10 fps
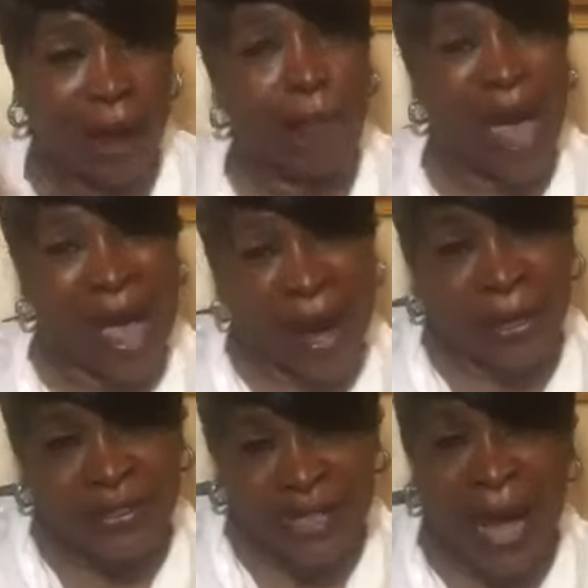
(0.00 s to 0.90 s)
the
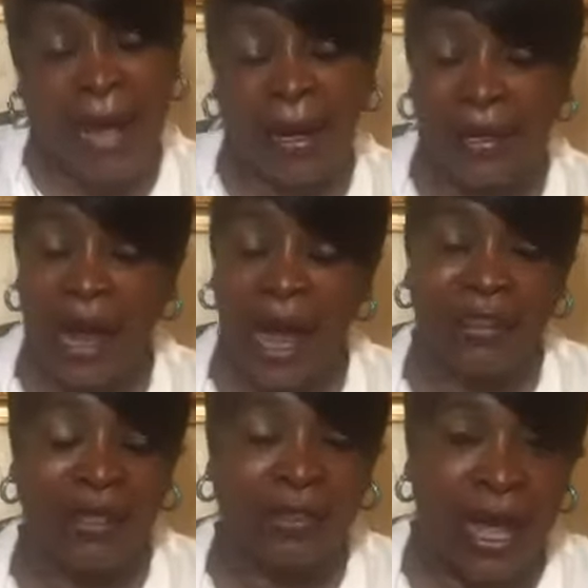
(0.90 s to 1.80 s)
mayor saying
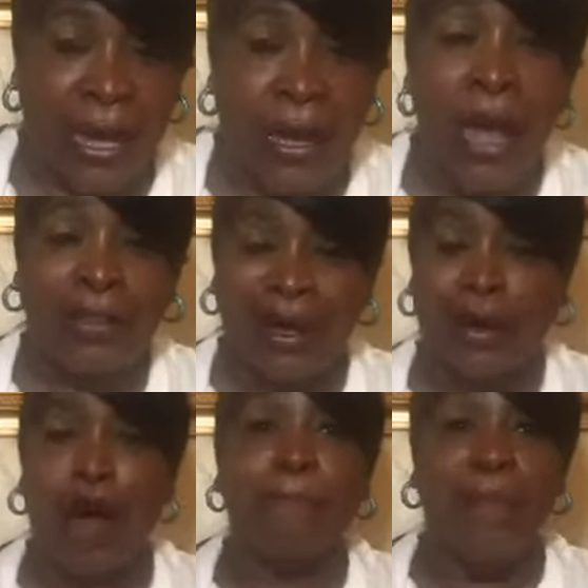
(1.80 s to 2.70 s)
another thing, the
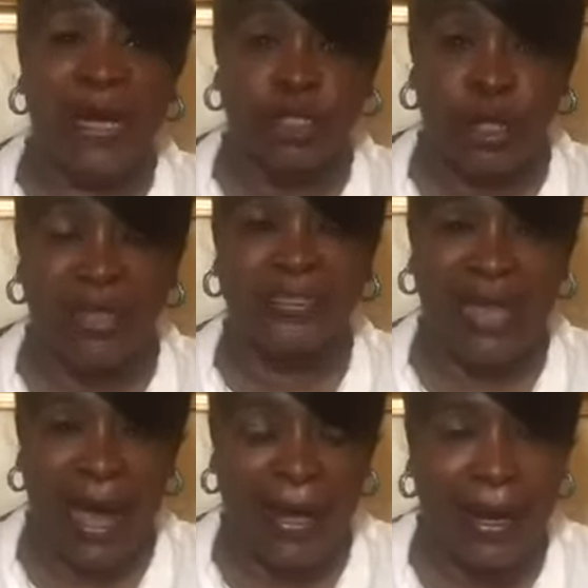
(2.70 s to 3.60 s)
commissioner
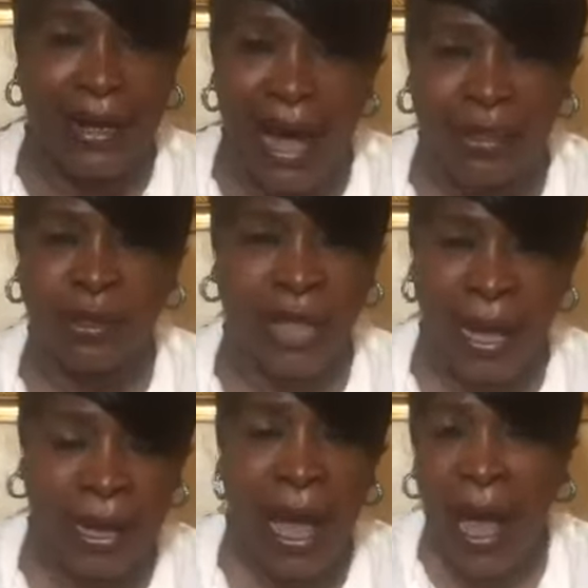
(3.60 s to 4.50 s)
saying another
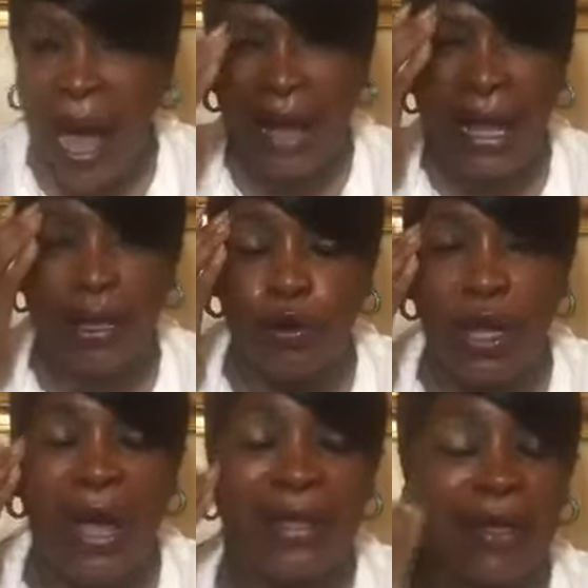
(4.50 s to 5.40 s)
thing.
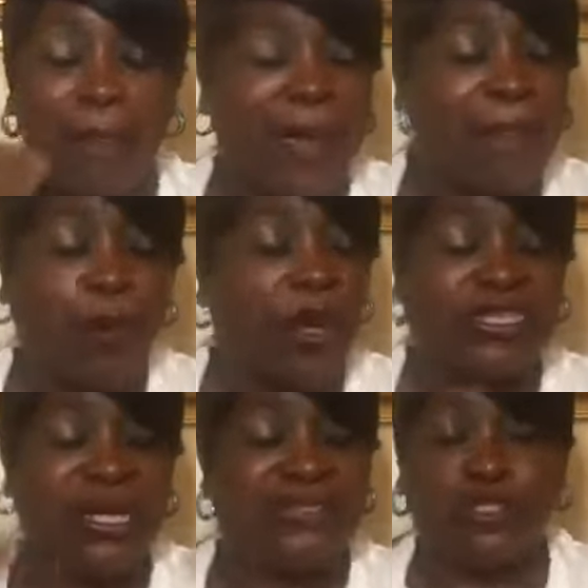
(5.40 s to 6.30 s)
Hallelujah. And the people are
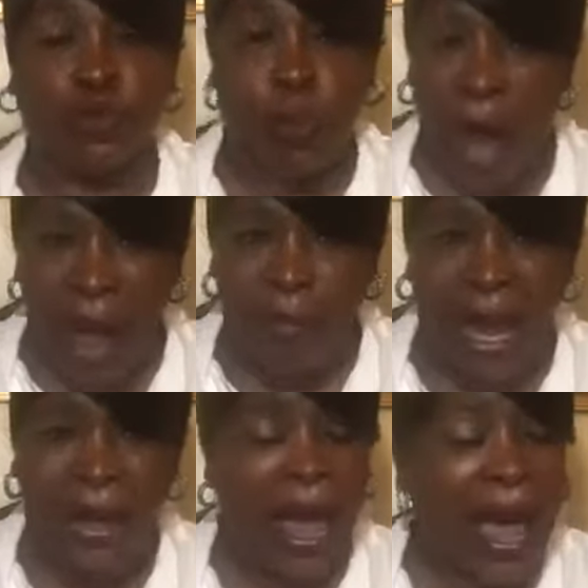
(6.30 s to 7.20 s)
just
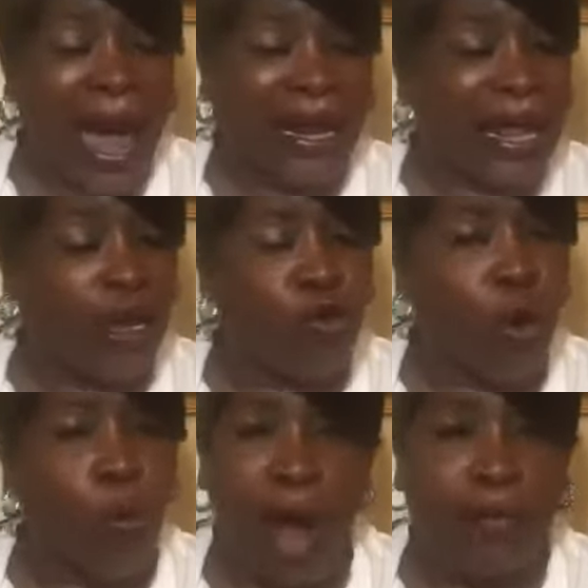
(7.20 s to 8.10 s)
scrambling.
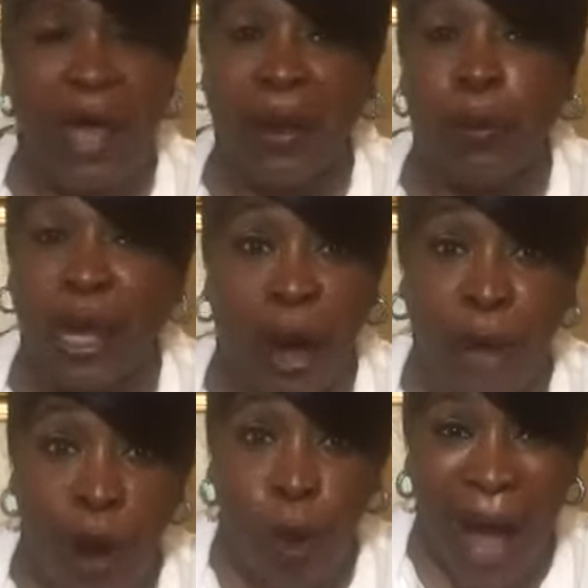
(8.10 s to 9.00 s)
Hallelujah. One minute we don't
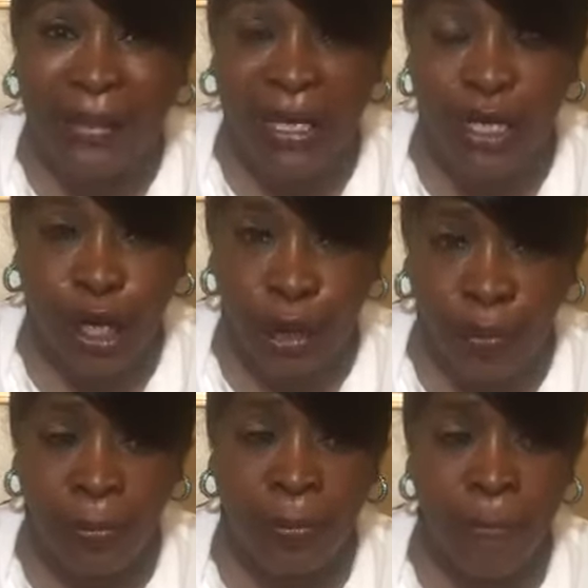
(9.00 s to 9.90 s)
know what to
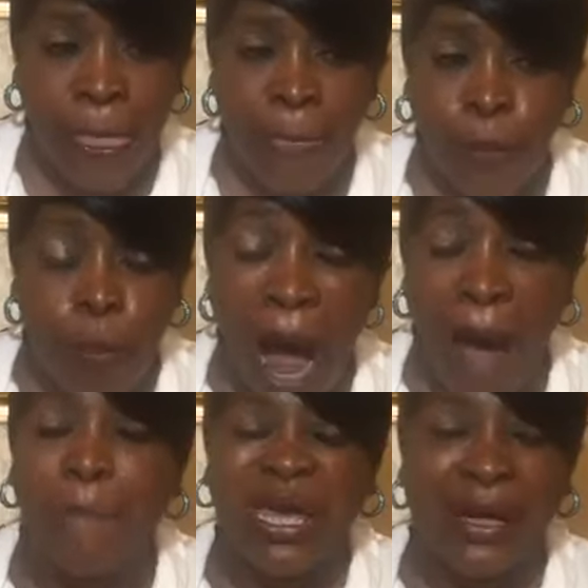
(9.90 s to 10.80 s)
do.
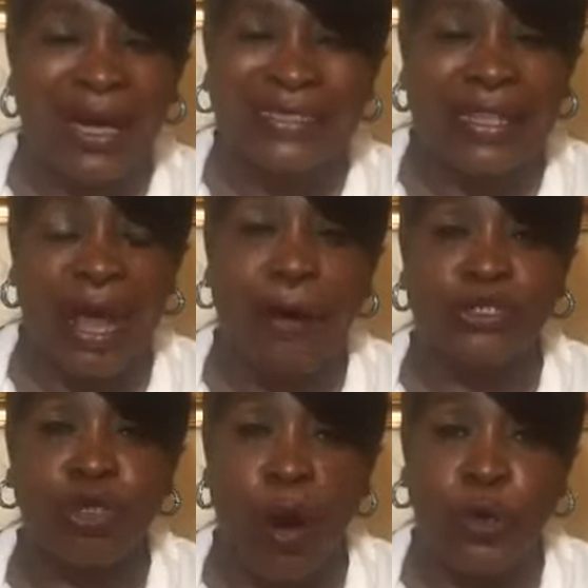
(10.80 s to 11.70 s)
Why? Because
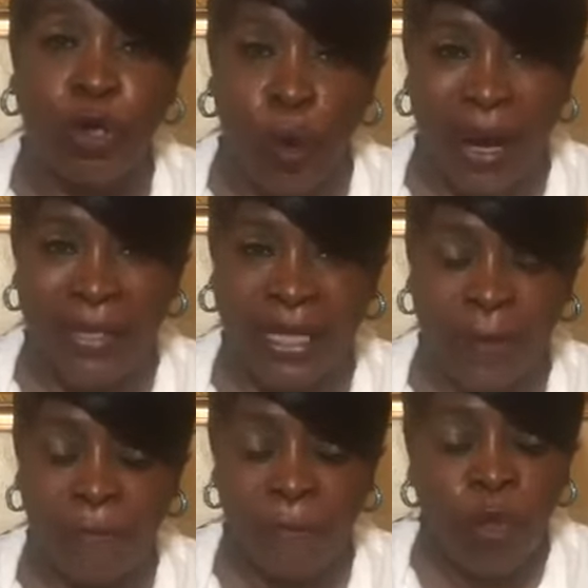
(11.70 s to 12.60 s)
there's no
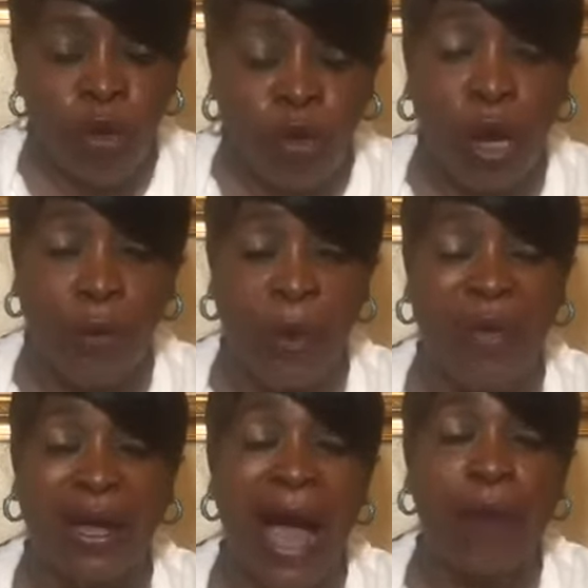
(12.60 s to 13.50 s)
unity. Glory
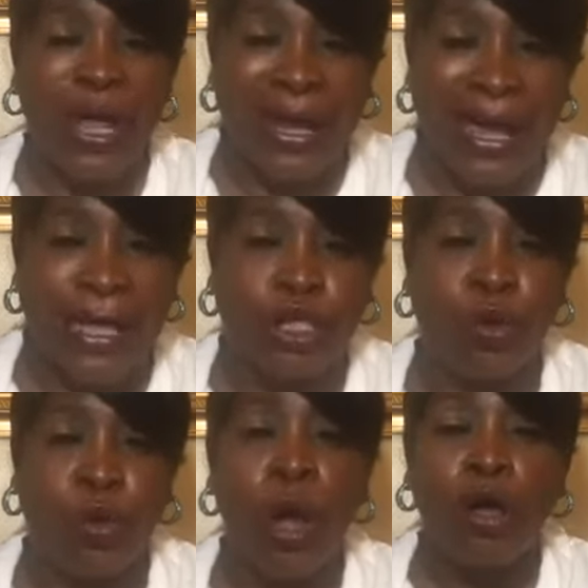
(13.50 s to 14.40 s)
be to God. We need
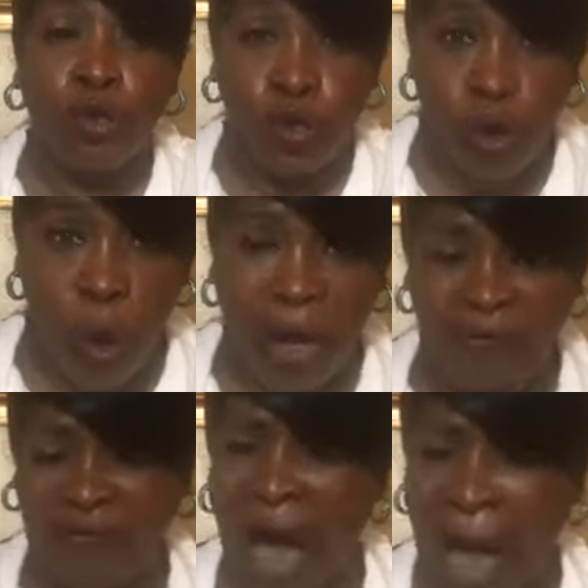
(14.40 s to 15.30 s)
to
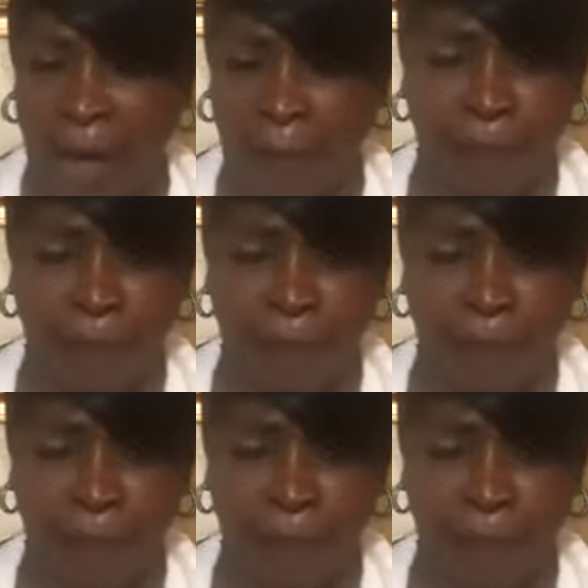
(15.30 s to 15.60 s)
unify.